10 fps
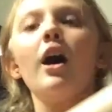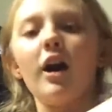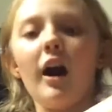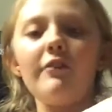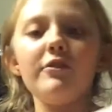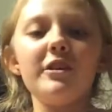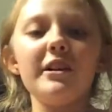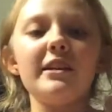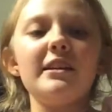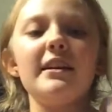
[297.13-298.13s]
cover it
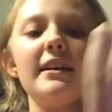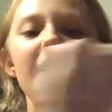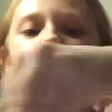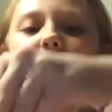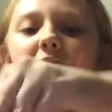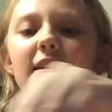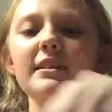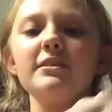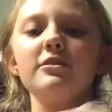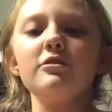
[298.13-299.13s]
in a
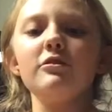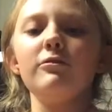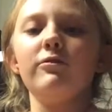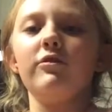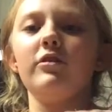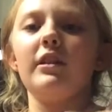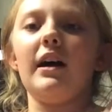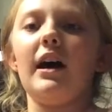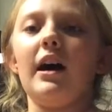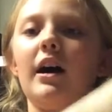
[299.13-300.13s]
little
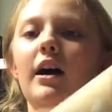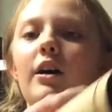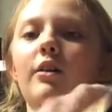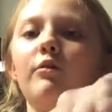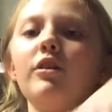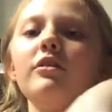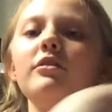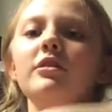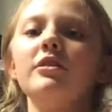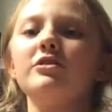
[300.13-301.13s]
flour
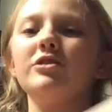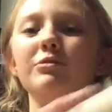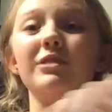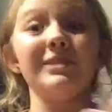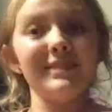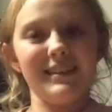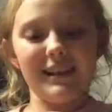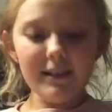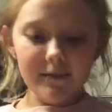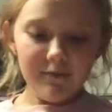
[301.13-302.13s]
so it doesn't
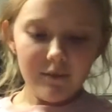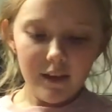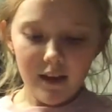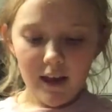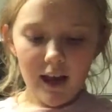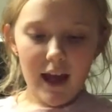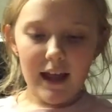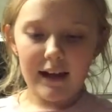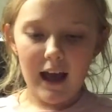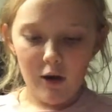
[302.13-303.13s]
stick.
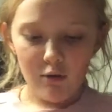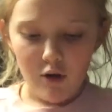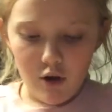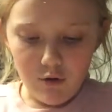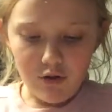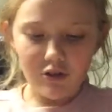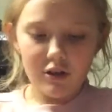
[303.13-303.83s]
And now we're just